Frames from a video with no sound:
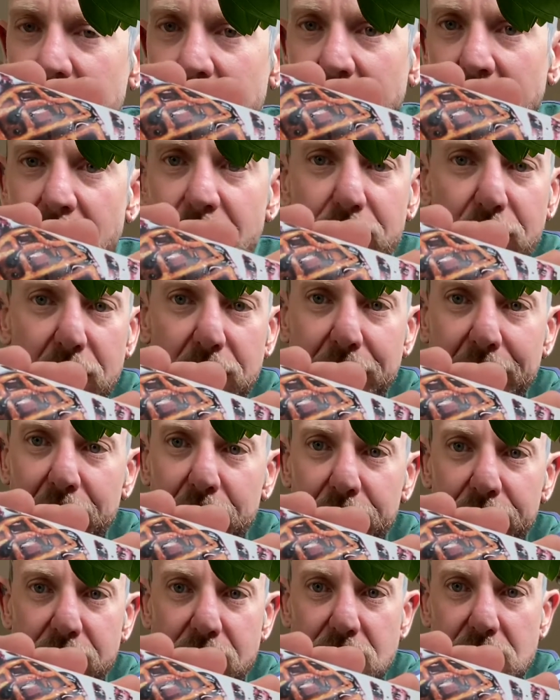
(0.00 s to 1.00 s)
Everything
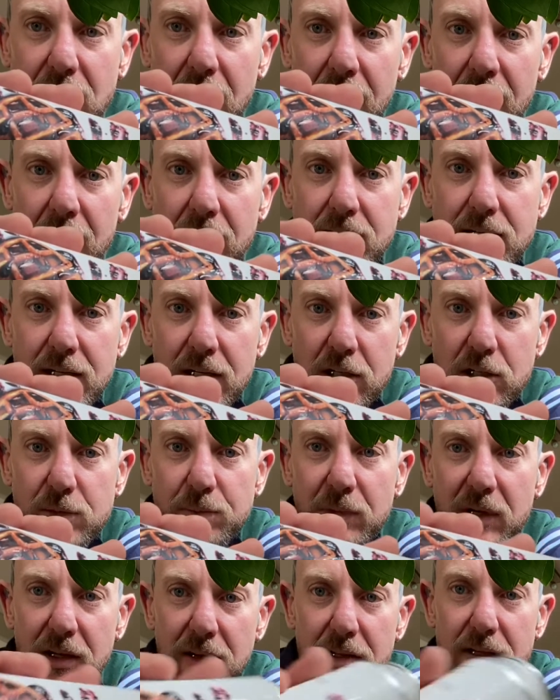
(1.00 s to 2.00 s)
on this can tells
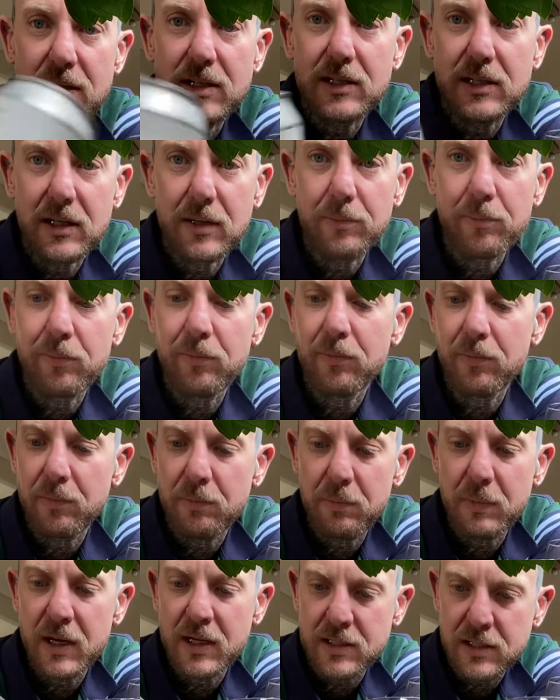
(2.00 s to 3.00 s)
me this
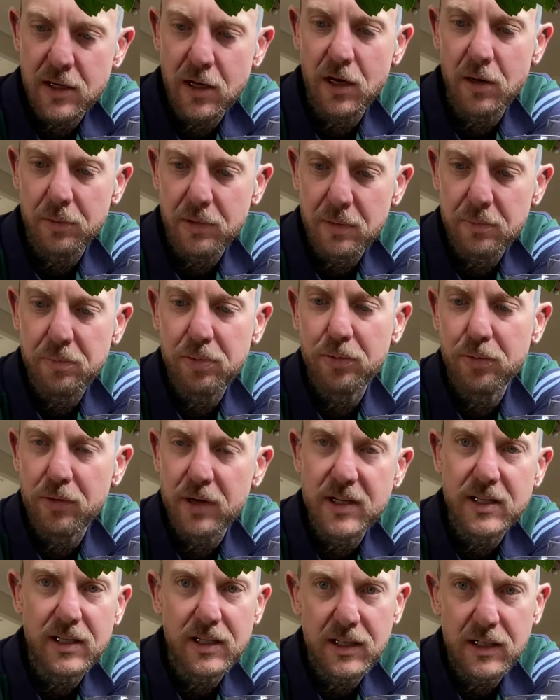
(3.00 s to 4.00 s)
is going to be
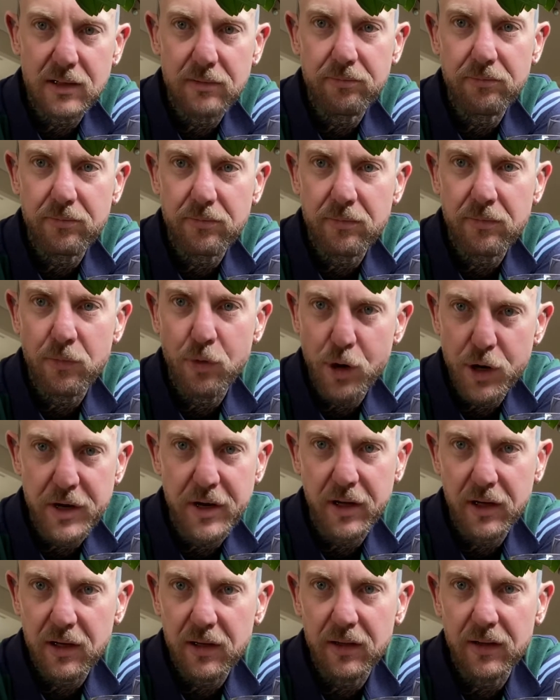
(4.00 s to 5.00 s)
pretty
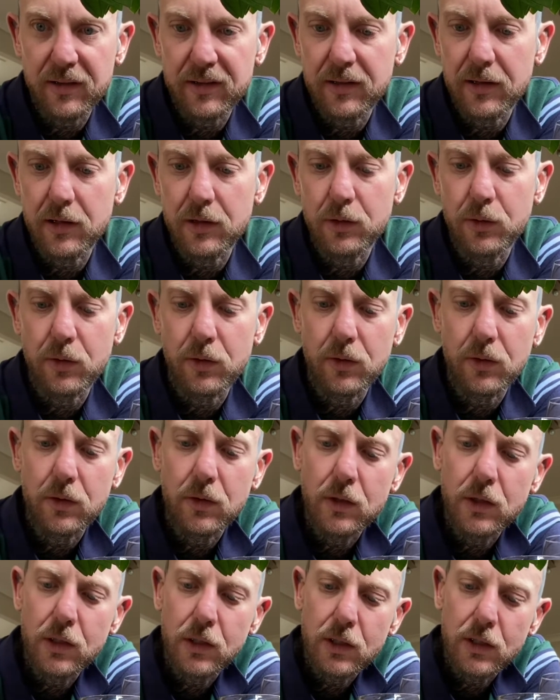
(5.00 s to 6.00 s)
ridiculously good.
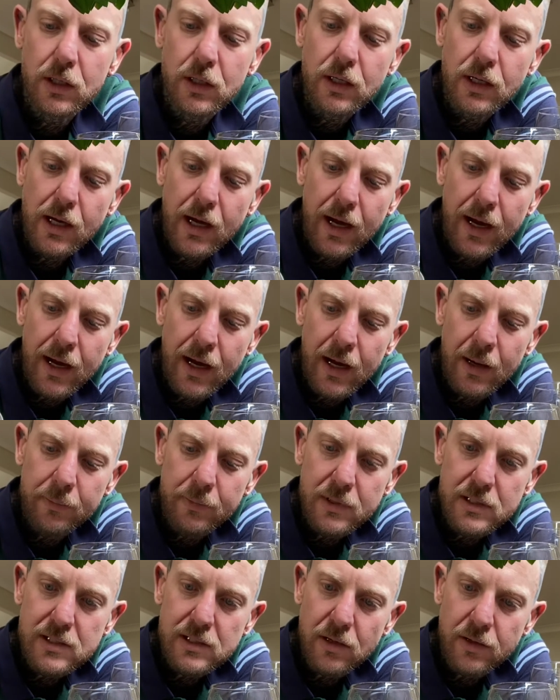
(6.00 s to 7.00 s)

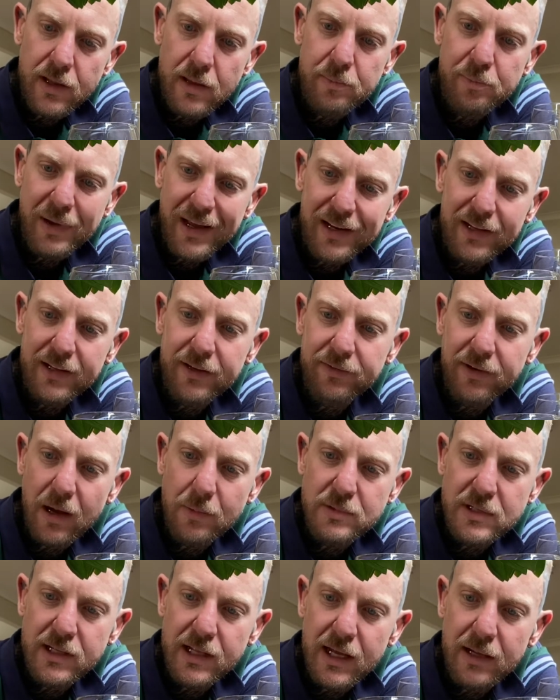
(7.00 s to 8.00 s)
So they better live
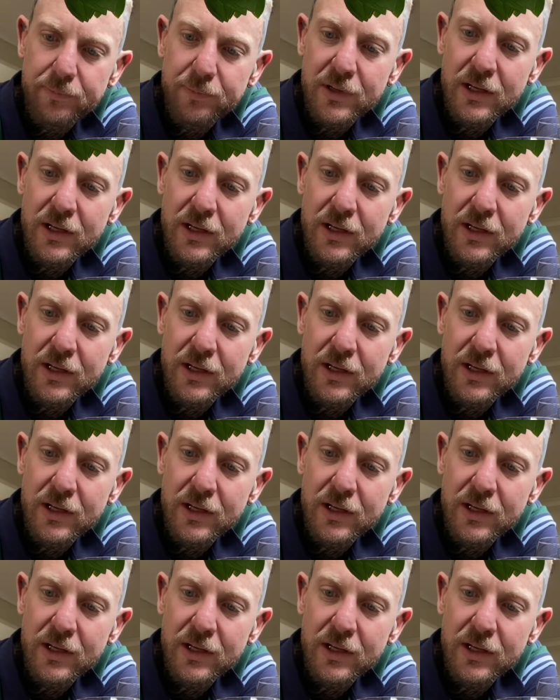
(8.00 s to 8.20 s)
up to that.